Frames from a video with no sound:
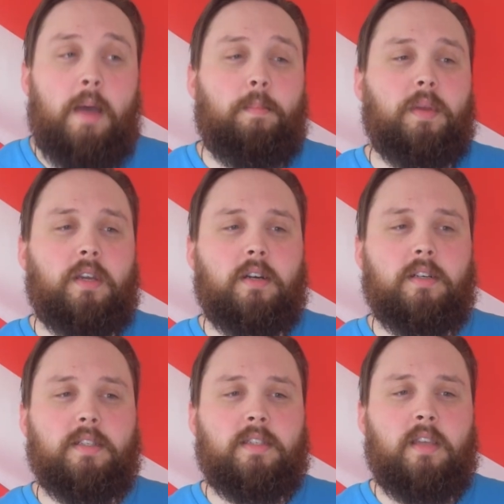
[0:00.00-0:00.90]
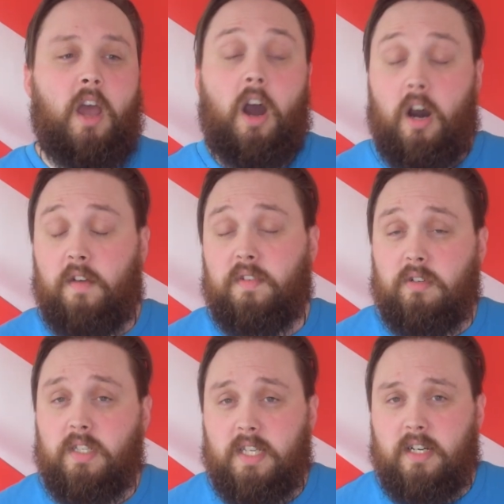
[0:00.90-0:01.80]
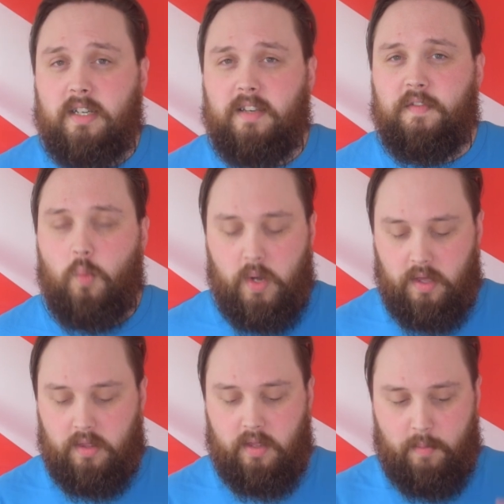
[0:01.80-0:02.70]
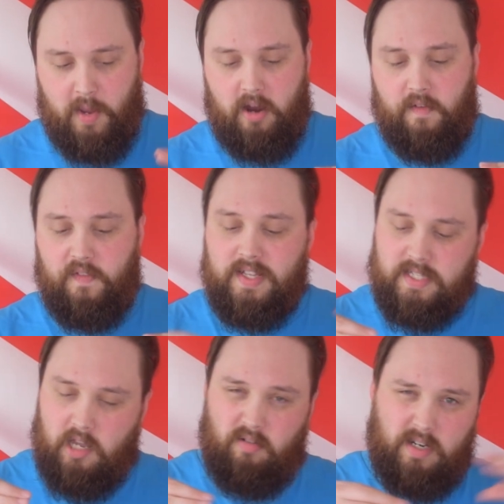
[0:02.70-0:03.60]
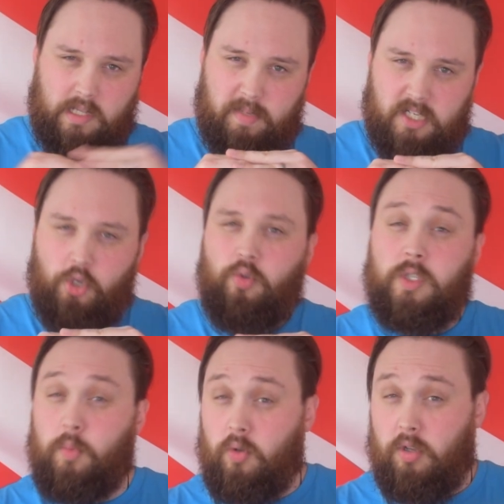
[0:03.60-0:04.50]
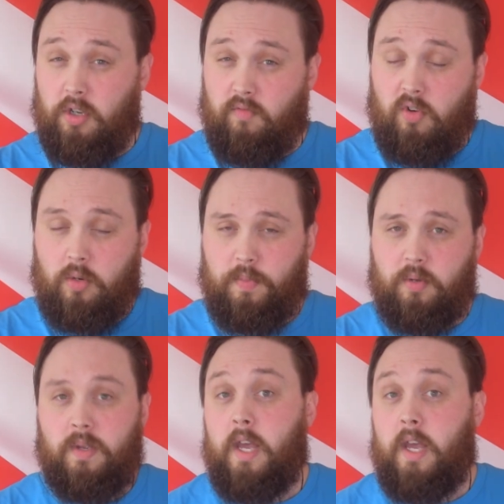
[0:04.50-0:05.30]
because after a dive with a pair of fins that are a little bit too small on your rock boot,